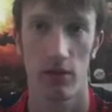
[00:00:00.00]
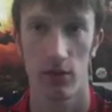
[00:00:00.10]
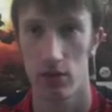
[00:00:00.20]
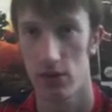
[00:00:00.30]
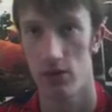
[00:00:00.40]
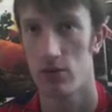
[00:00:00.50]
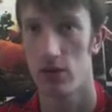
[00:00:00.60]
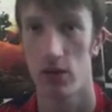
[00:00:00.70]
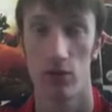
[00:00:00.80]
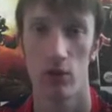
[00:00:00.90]
because it just
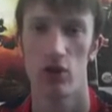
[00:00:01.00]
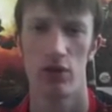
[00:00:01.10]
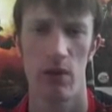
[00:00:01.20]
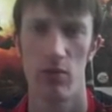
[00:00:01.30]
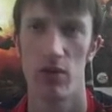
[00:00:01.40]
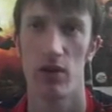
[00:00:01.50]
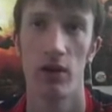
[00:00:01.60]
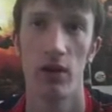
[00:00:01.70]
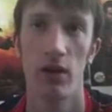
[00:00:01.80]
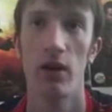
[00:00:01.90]
takes up loads of memory.
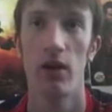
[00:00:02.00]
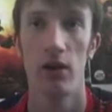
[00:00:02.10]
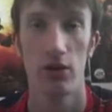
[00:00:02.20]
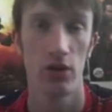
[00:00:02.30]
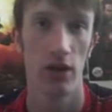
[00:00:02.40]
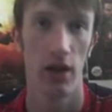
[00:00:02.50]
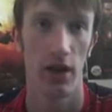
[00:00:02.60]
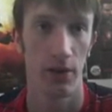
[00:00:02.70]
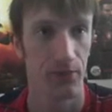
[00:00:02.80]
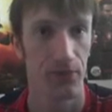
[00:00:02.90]
So yeah.
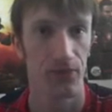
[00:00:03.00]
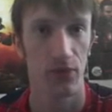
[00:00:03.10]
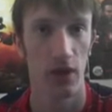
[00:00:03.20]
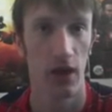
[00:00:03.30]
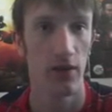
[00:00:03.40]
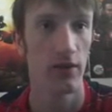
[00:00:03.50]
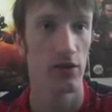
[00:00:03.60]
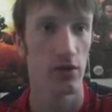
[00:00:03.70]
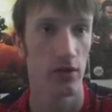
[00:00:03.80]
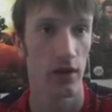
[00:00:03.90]
And then
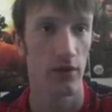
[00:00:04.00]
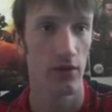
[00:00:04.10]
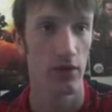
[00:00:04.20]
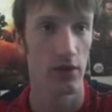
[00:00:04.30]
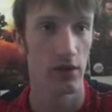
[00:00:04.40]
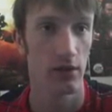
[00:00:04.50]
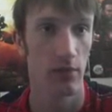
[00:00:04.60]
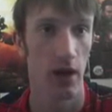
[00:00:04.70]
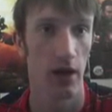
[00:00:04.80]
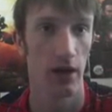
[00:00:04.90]
this will give you this little
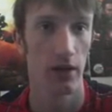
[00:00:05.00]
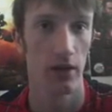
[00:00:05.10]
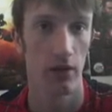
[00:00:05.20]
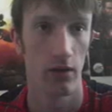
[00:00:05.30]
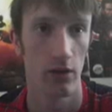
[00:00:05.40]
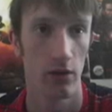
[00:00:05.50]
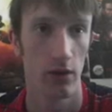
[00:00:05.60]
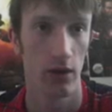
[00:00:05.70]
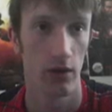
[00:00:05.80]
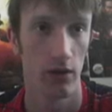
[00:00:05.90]
bar here, and you want to
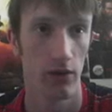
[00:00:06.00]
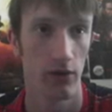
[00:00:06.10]
click on this.